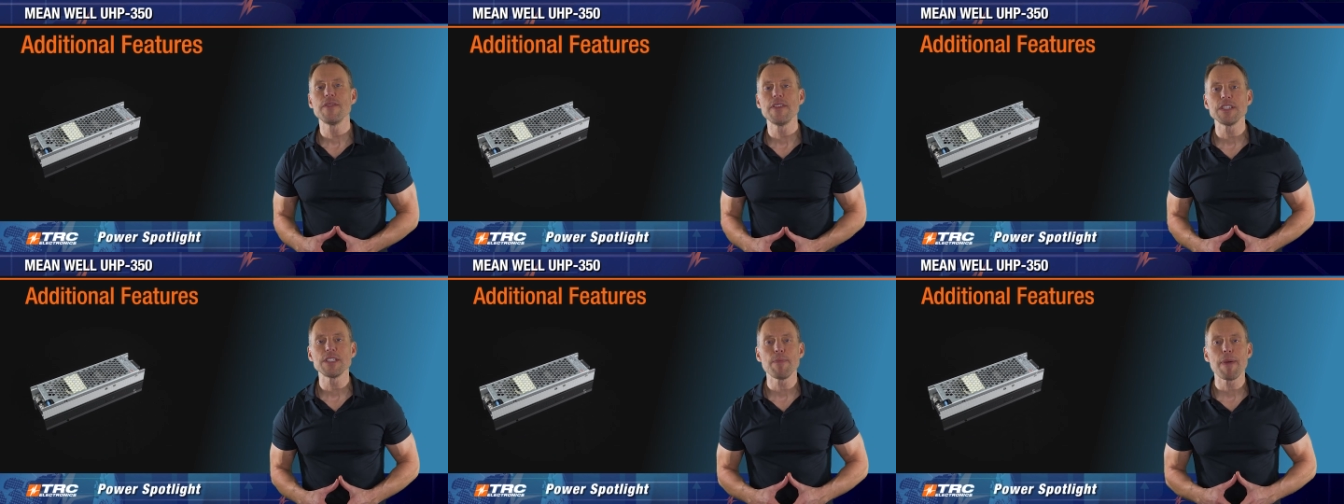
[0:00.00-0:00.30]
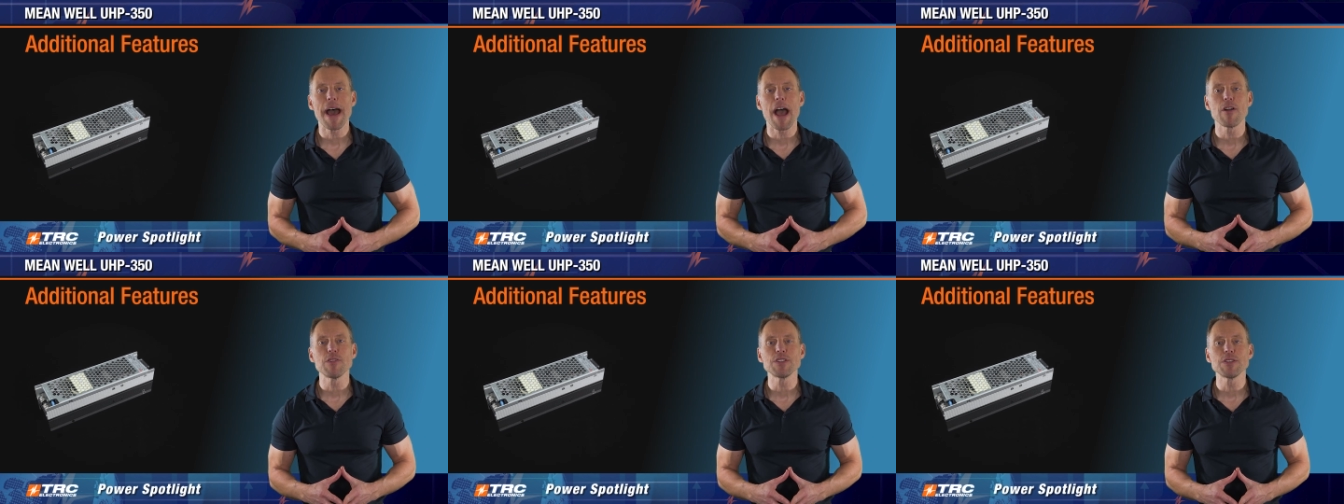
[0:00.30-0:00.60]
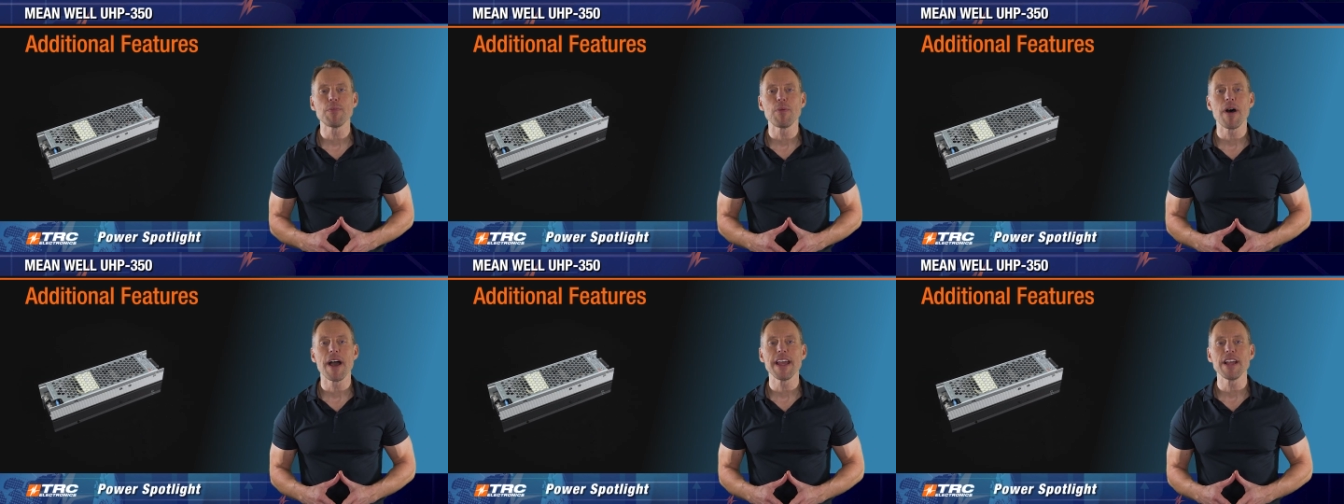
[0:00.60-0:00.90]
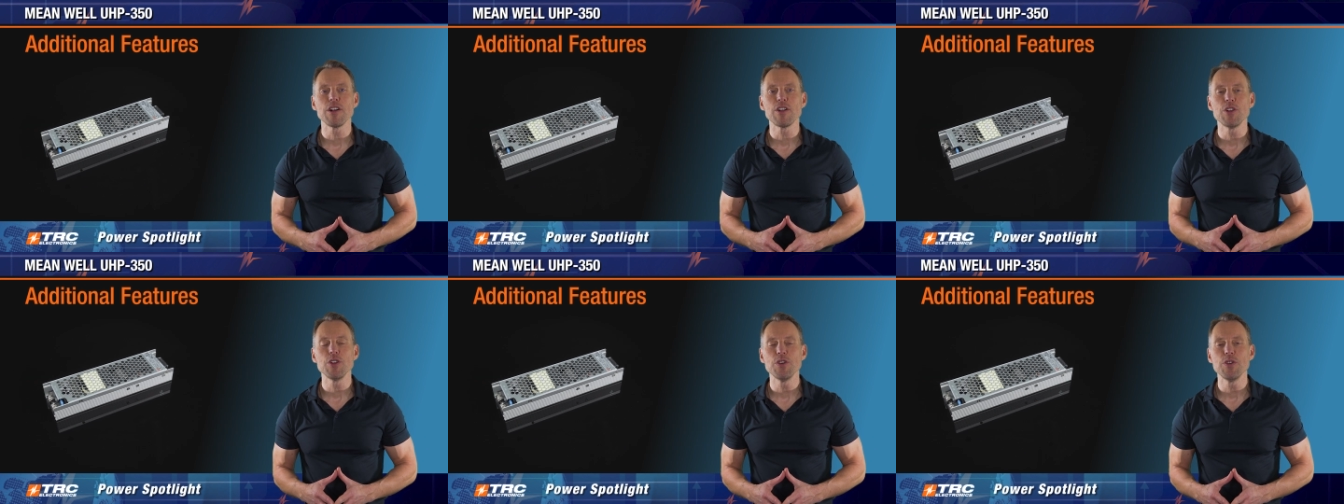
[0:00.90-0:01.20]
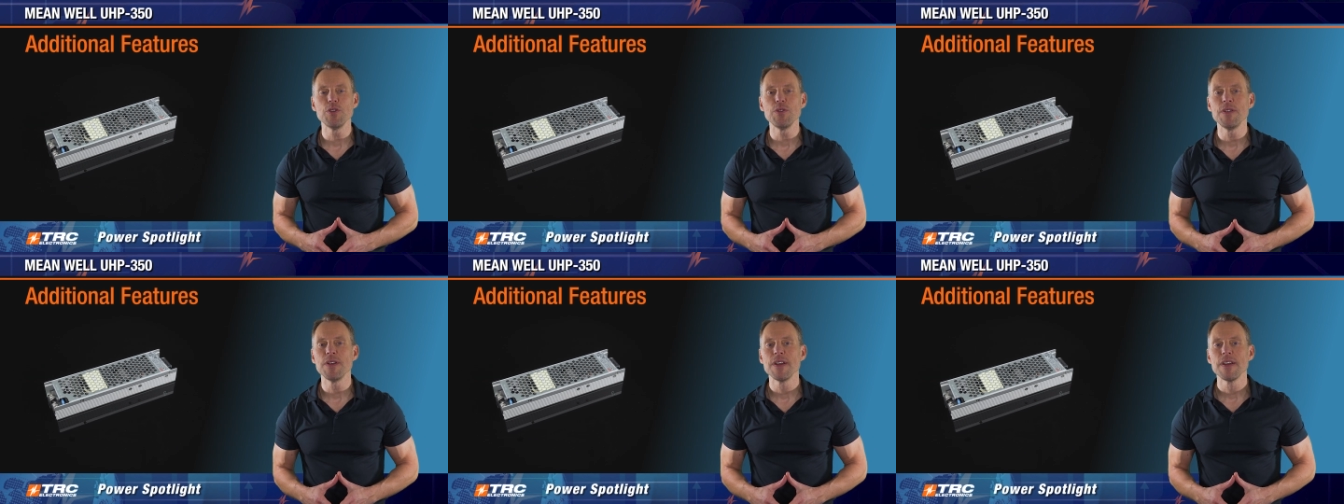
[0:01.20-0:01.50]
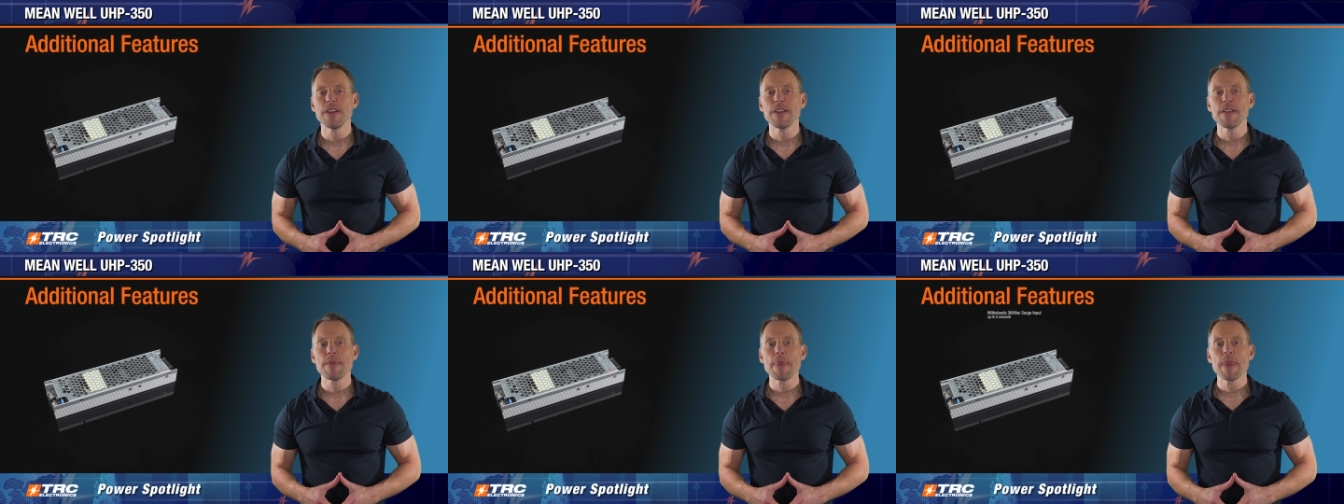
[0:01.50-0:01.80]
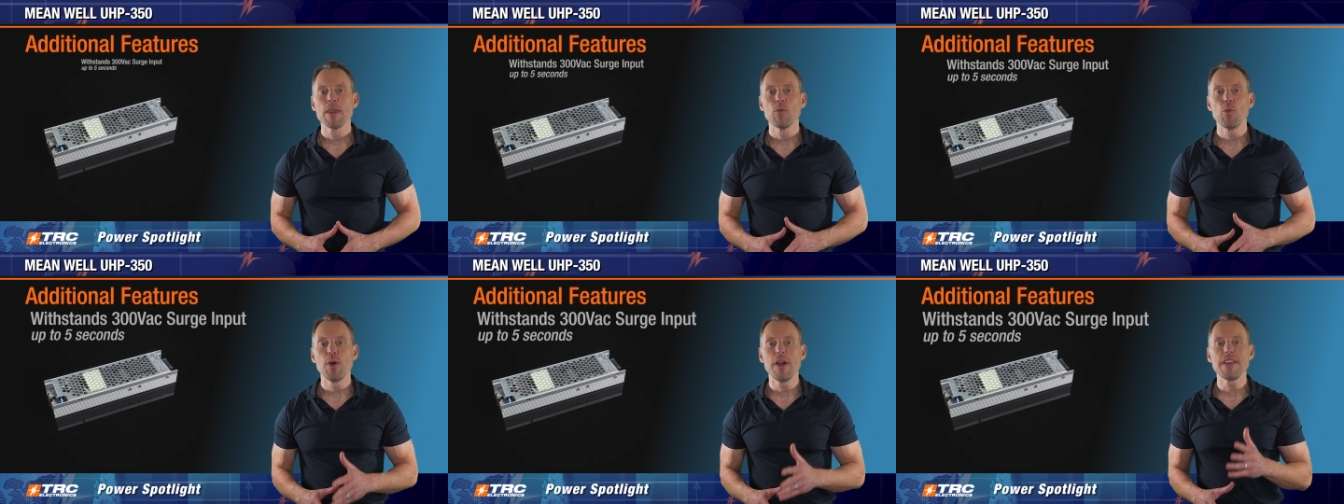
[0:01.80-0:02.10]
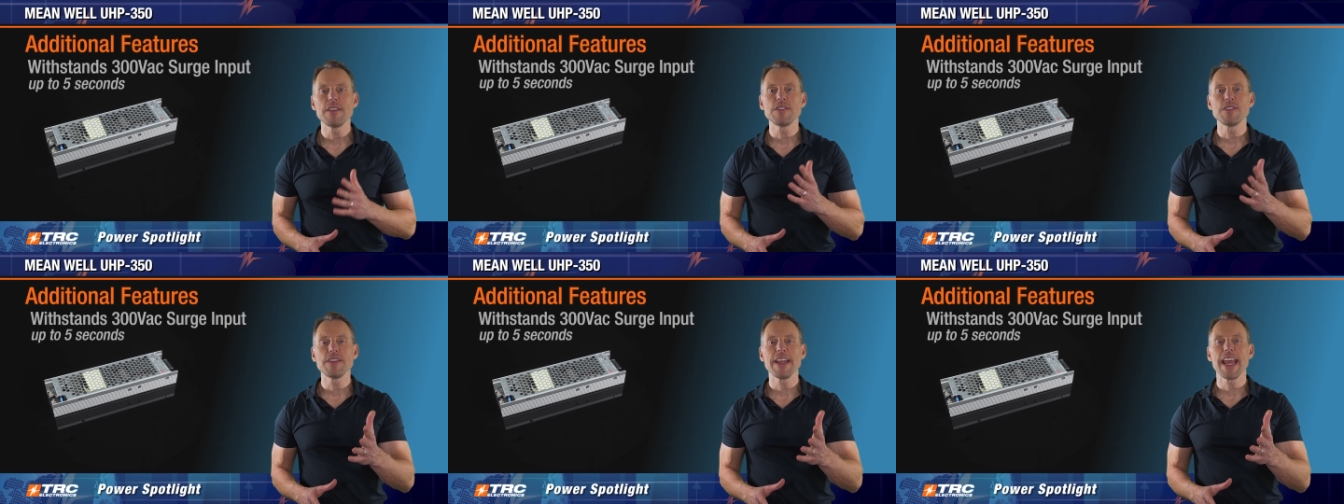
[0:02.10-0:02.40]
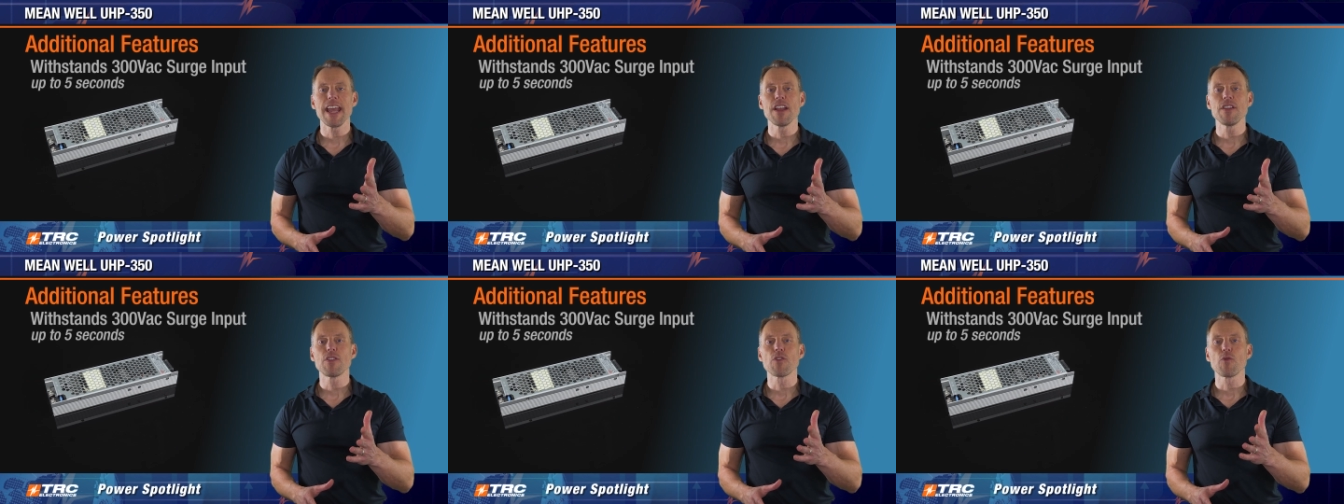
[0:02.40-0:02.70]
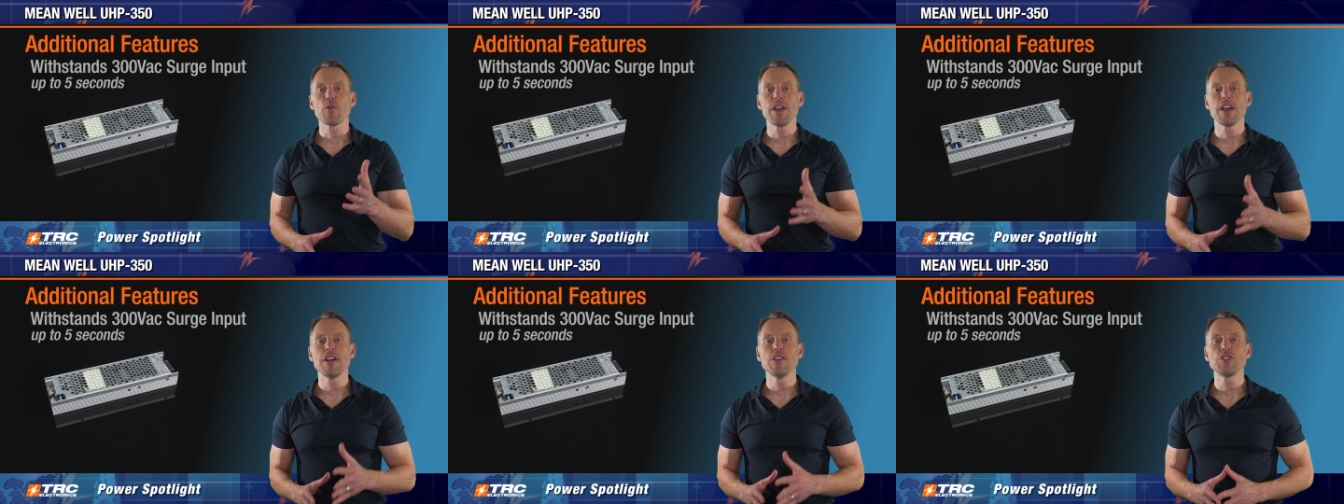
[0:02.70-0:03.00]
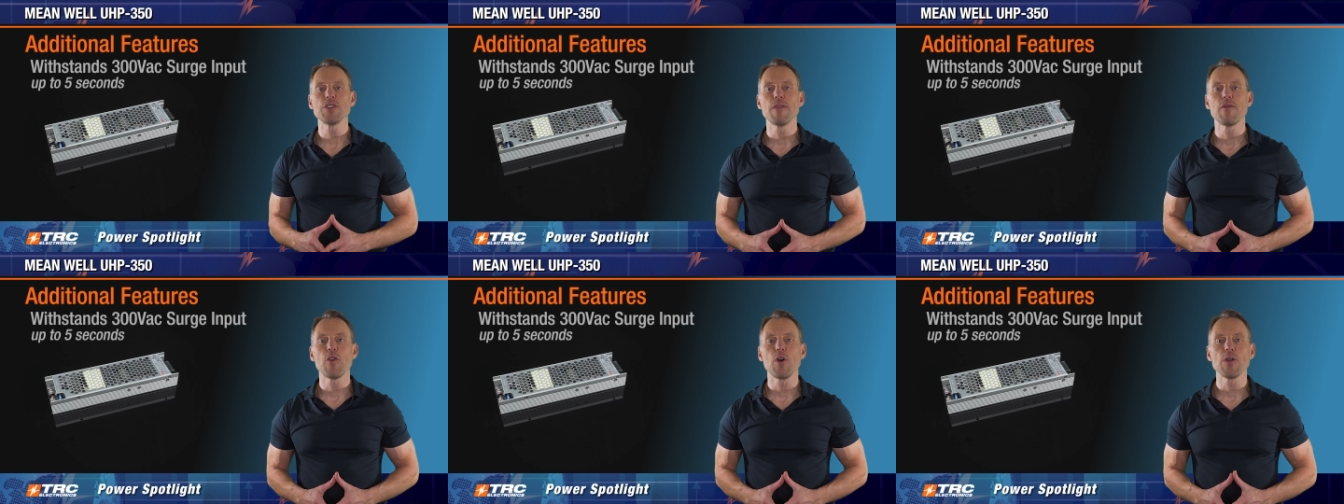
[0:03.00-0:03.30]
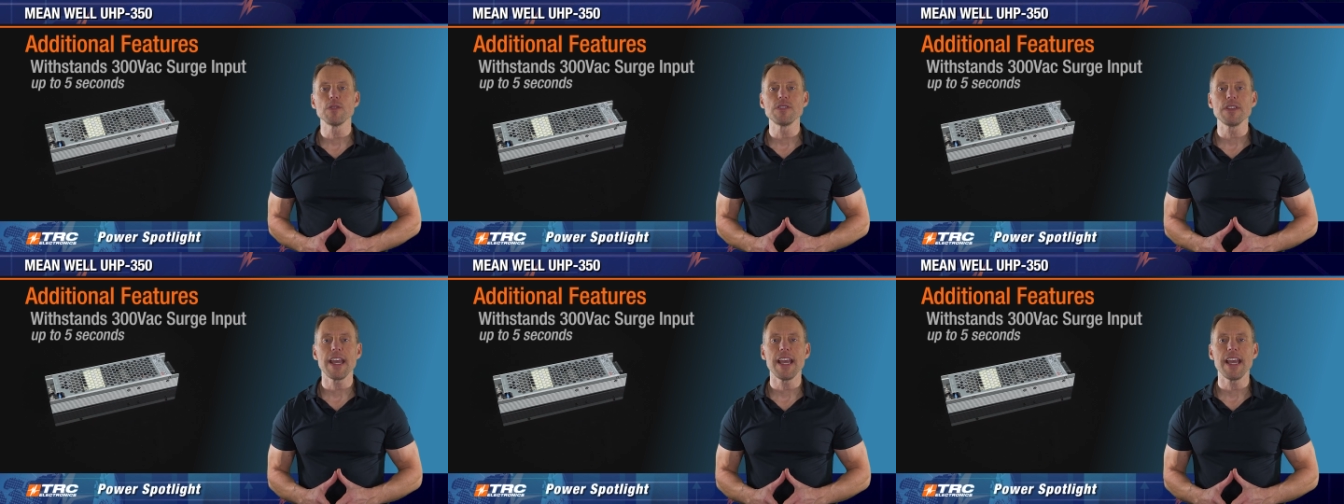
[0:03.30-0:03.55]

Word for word: of this power supply include withstand 300 volts